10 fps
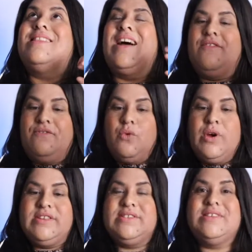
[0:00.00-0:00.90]
that
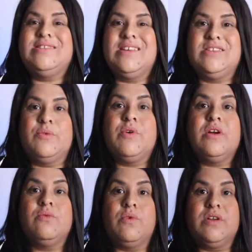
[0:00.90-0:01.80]
voice that says that we're
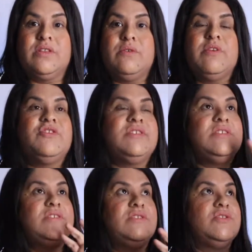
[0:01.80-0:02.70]
unworthy. We just
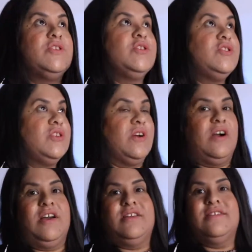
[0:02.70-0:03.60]
need to turn to
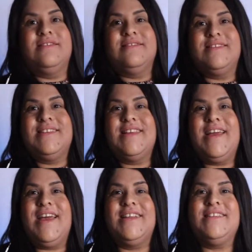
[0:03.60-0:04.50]
God
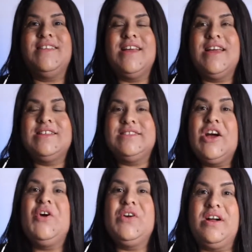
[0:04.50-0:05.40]
and
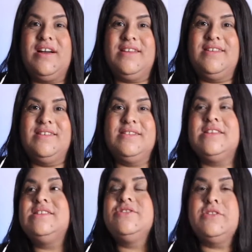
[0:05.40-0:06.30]
tell God,
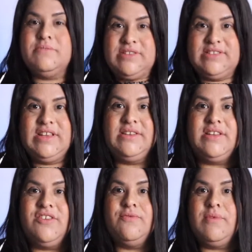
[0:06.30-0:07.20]
these are the mistakes
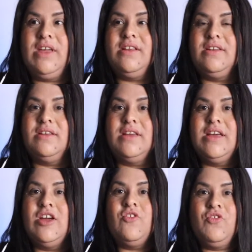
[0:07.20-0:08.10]
I've made.
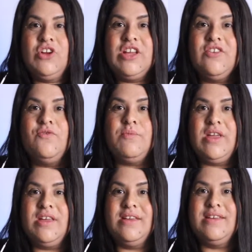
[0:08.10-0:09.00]
Forgive
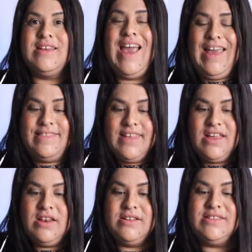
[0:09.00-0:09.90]
me. And
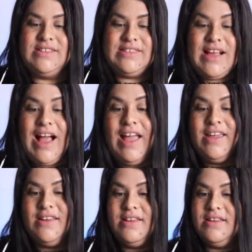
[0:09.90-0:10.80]
then decide